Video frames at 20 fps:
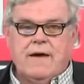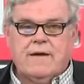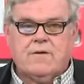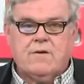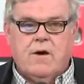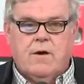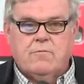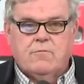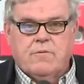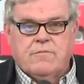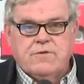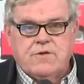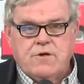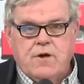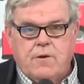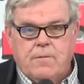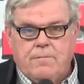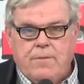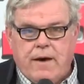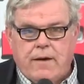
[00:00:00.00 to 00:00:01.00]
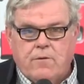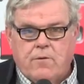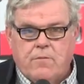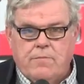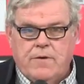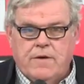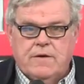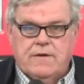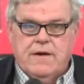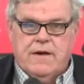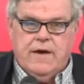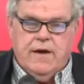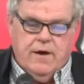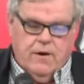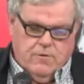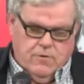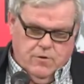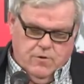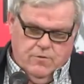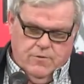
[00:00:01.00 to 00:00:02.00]
Tom's River Show, Pat O'Amelia
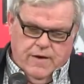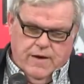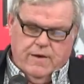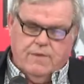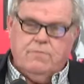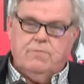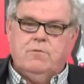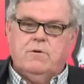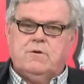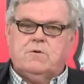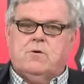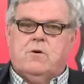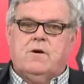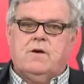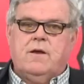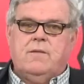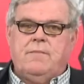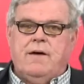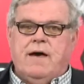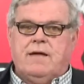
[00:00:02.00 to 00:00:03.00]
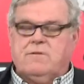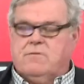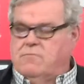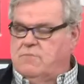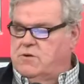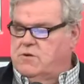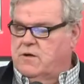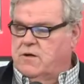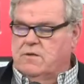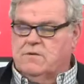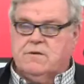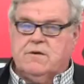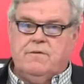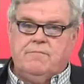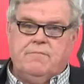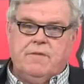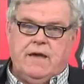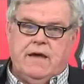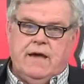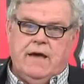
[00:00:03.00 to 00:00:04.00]
here, you there. We're talking about the results
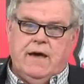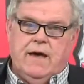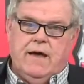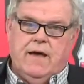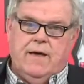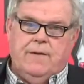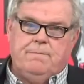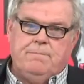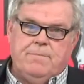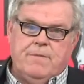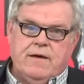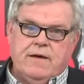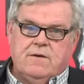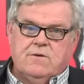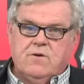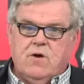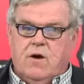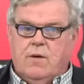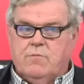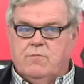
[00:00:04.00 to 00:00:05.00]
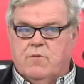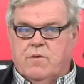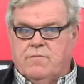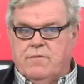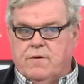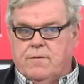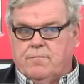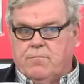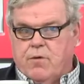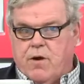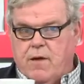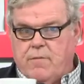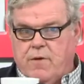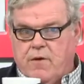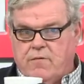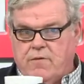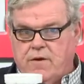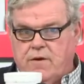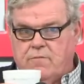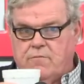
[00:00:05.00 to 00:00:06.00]
of the Tom's River
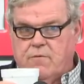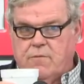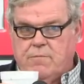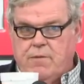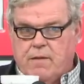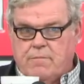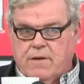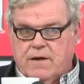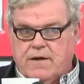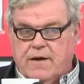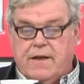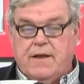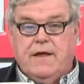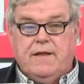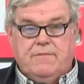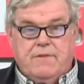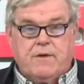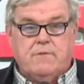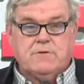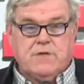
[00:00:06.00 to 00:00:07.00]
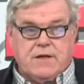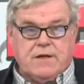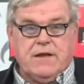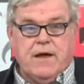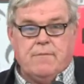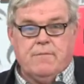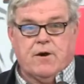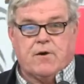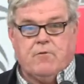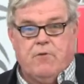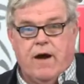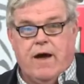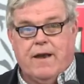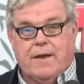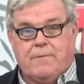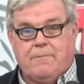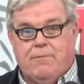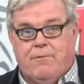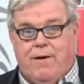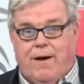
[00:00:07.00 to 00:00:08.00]
primary, a Republican, and there was a
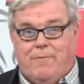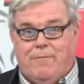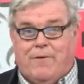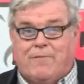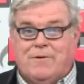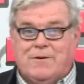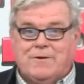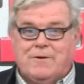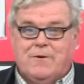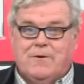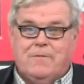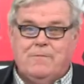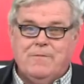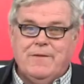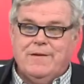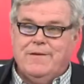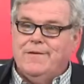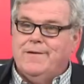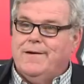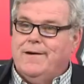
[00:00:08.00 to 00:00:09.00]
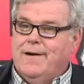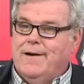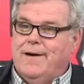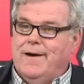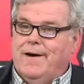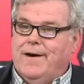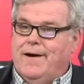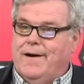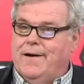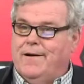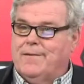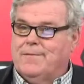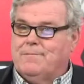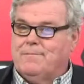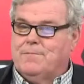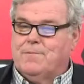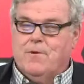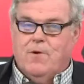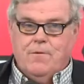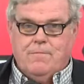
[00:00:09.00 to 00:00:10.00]
Democratic primary too.
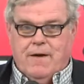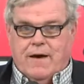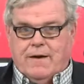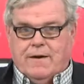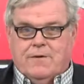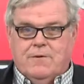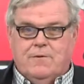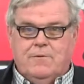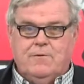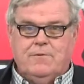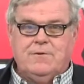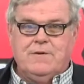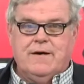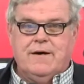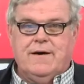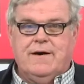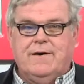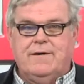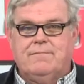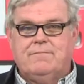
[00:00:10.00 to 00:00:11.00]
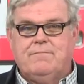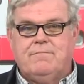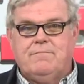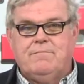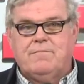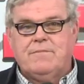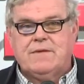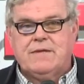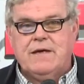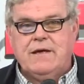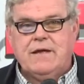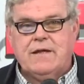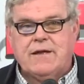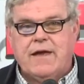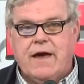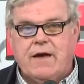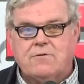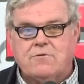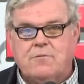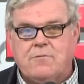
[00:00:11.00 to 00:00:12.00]
Turnbeck, who's a seated
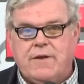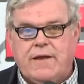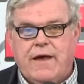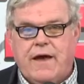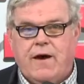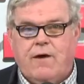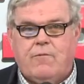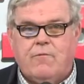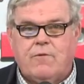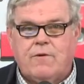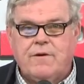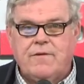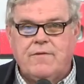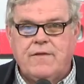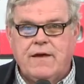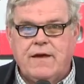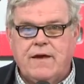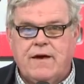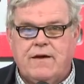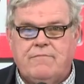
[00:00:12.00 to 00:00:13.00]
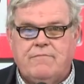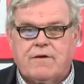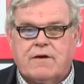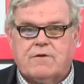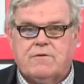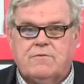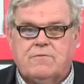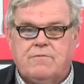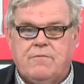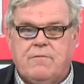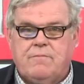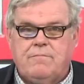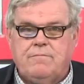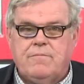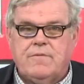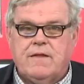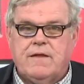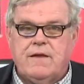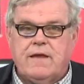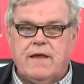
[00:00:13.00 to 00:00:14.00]
councilman now, one of the victors
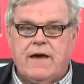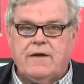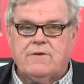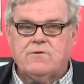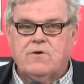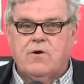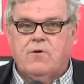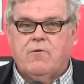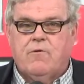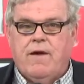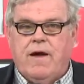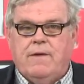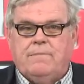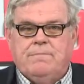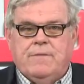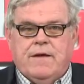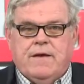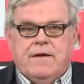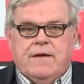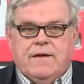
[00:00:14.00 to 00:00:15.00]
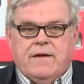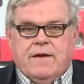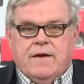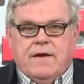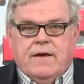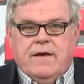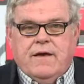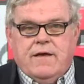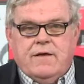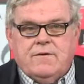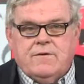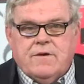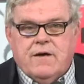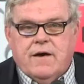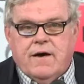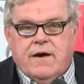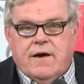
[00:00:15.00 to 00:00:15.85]
from the last go-around, is